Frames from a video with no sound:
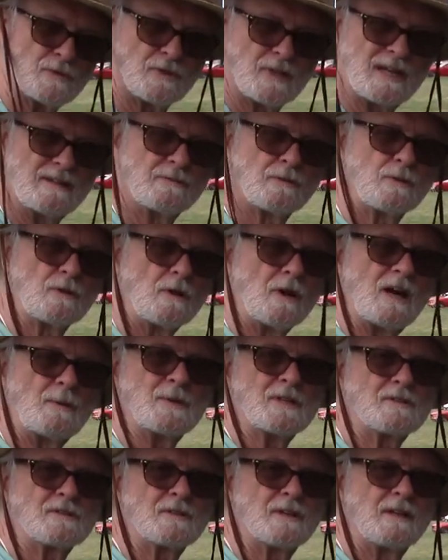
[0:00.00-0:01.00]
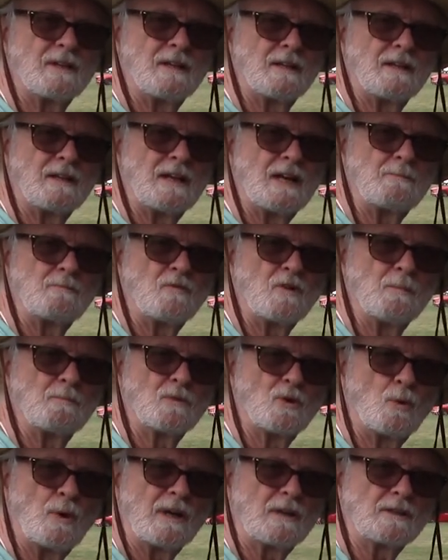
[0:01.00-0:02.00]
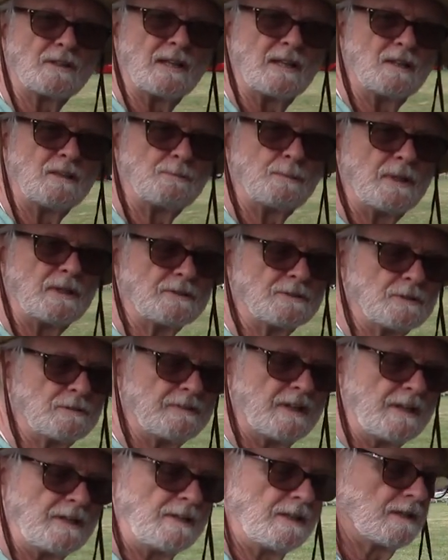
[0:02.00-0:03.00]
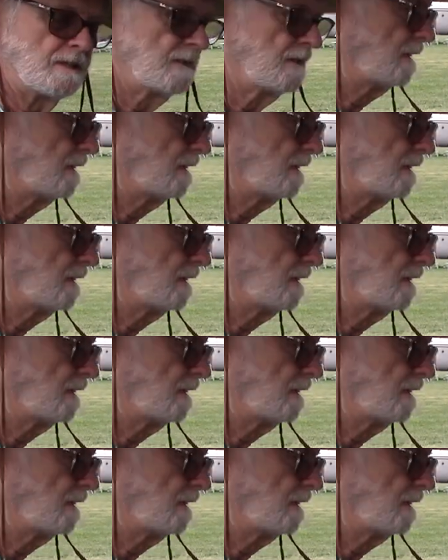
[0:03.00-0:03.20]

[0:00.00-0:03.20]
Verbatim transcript: Dave Cromis, and I'm from Quakertown, Pennsylvania.